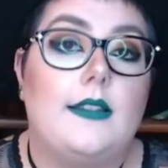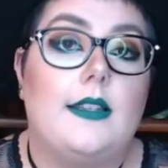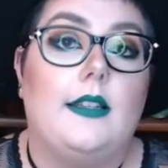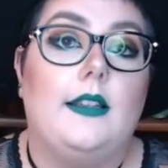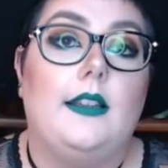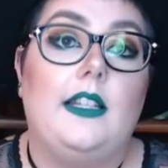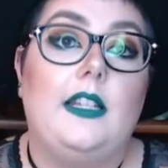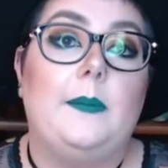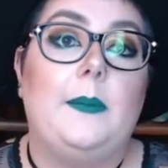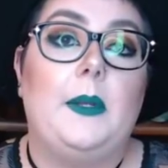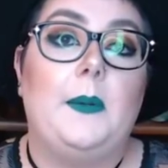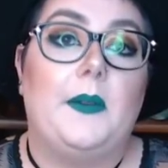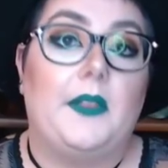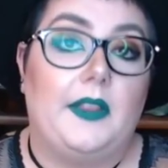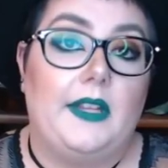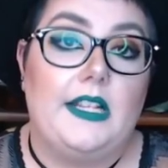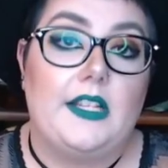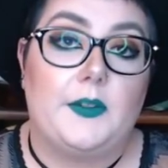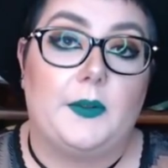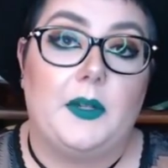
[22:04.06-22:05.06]
and leave me with
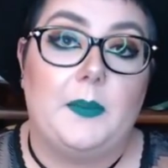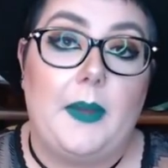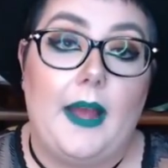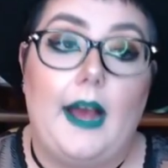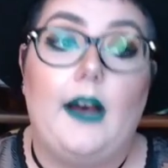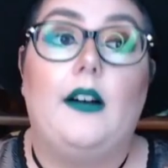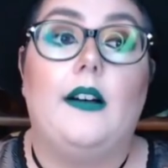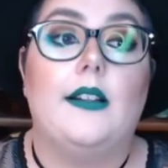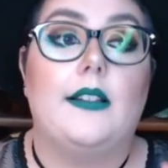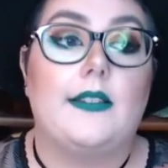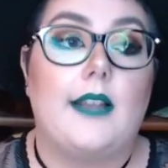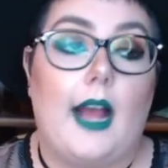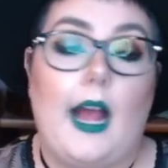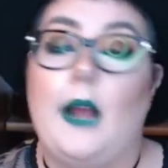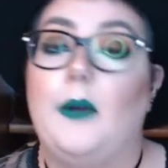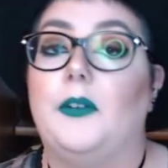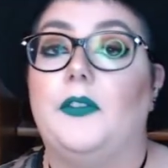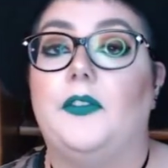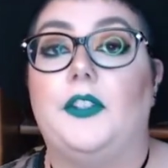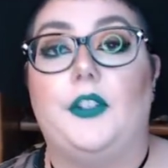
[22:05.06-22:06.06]
these three palettes, I
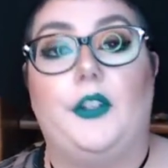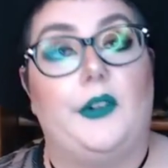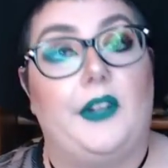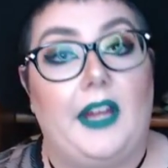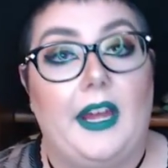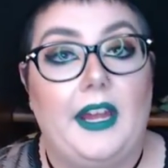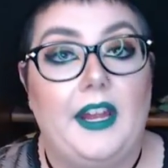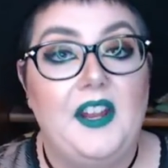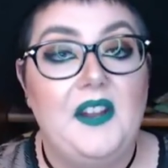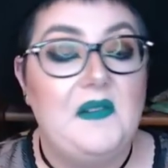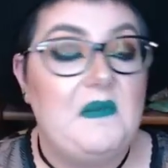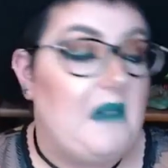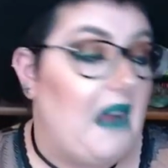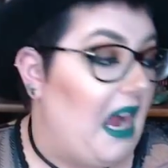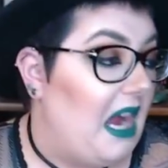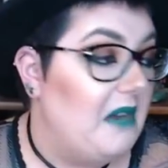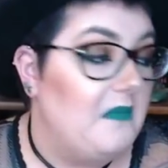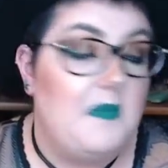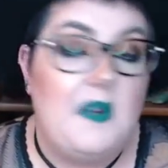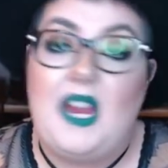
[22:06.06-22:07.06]
would feel okay.
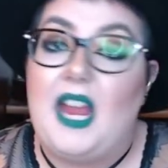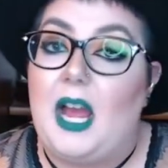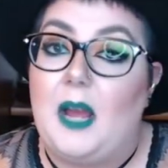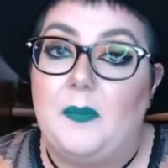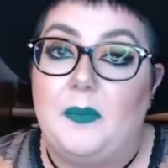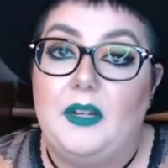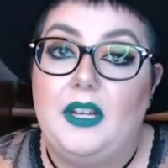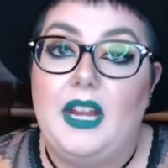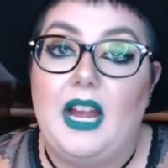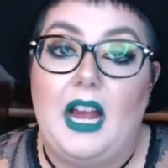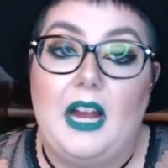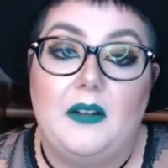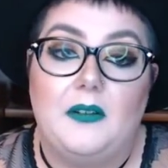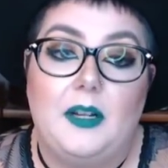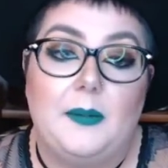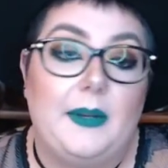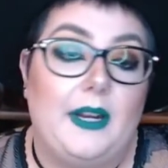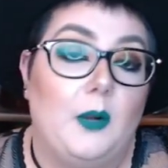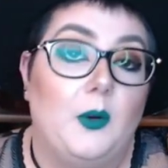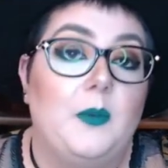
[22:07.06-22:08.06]
I'd be happy. I
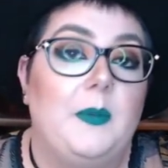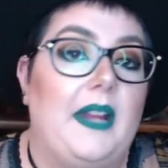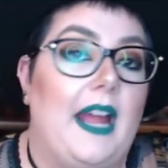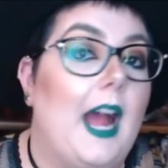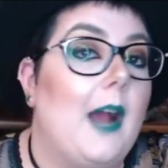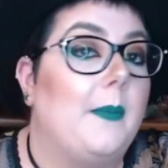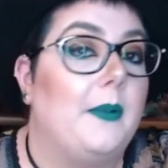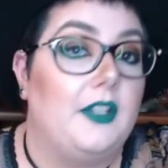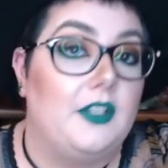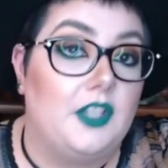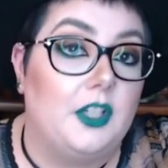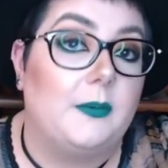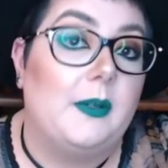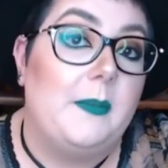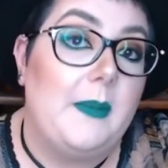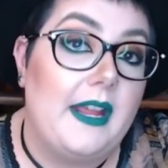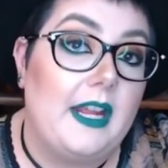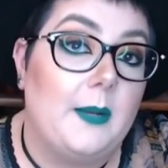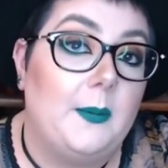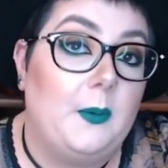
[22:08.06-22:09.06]
mean, I wouldn't be happy you took my
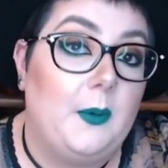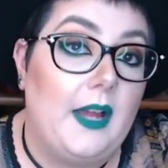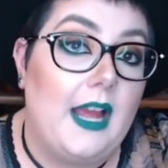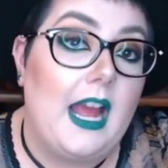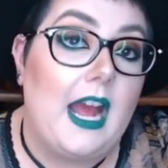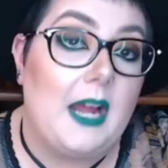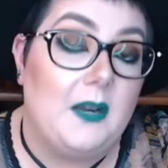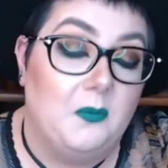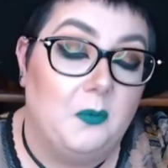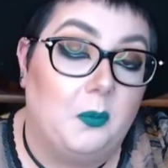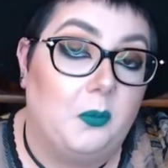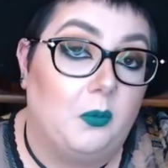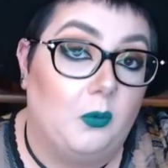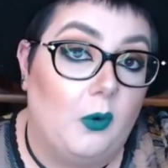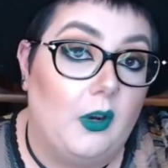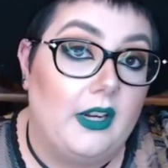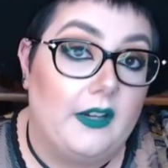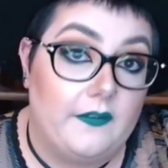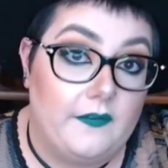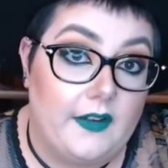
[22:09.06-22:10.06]
makeup away. I'd
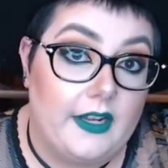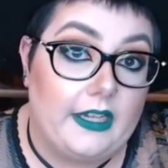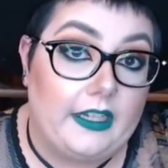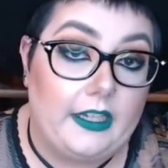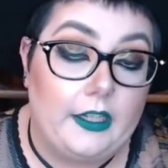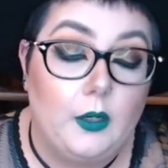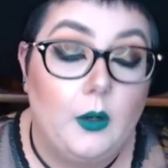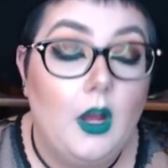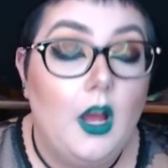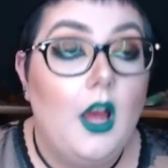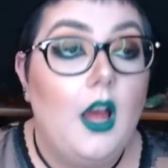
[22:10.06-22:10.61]
want to fight you.